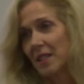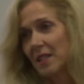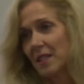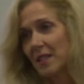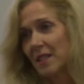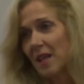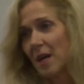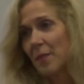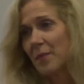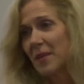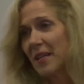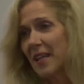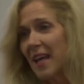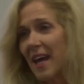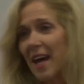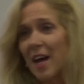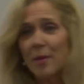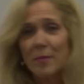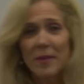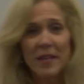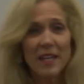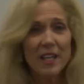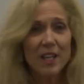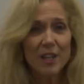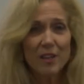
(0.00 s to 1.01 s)
I mean, how
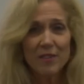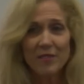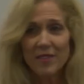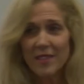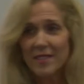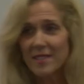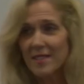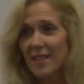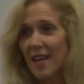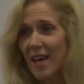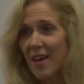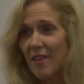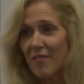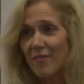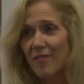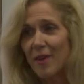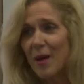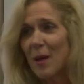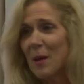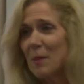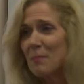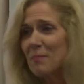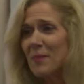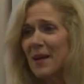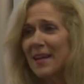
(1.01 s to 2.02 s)
many of us have
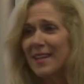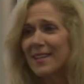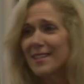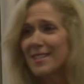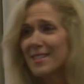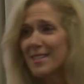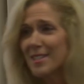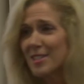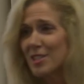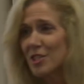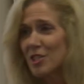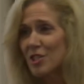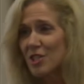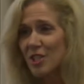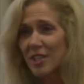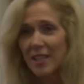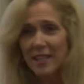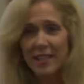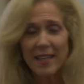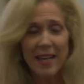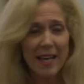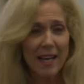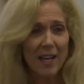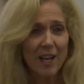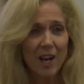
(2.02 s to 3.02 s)
made a decision in
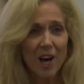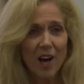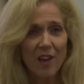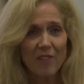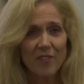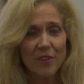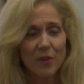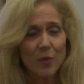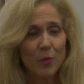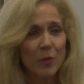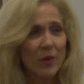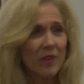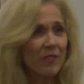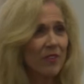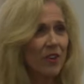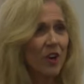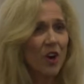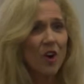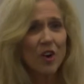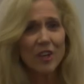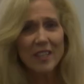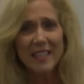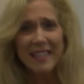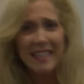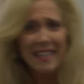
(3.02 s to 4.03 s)
our life and we've
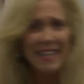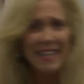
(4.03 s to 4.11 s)
gone and